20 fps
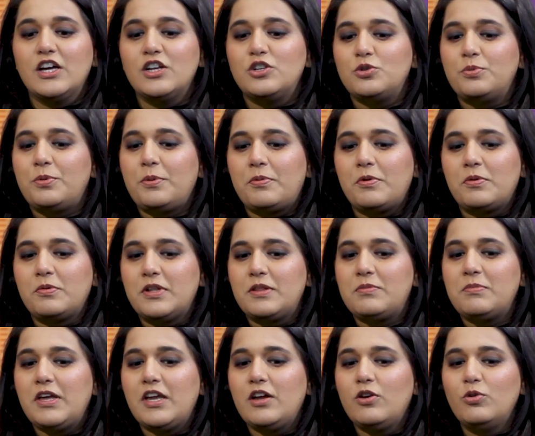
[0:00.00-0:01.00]
Two people with
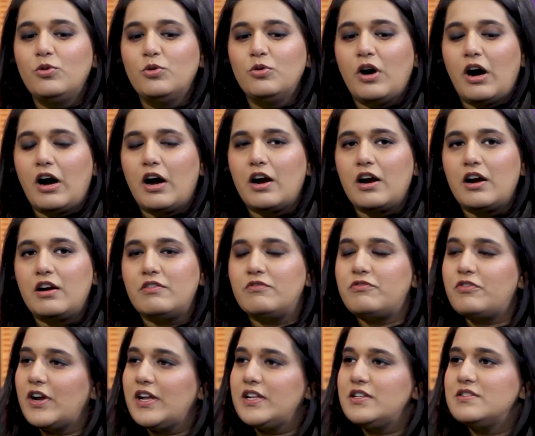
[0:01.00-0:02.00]
me who are
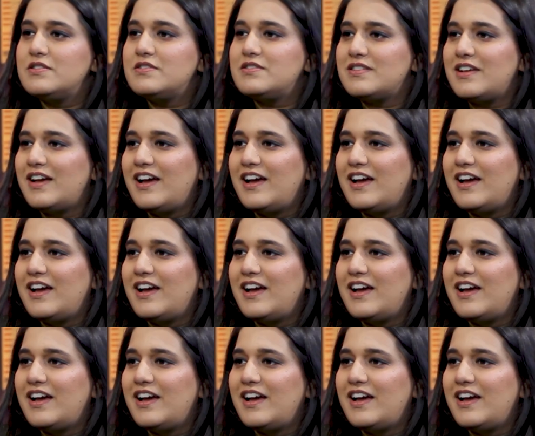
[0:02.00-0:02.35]
friends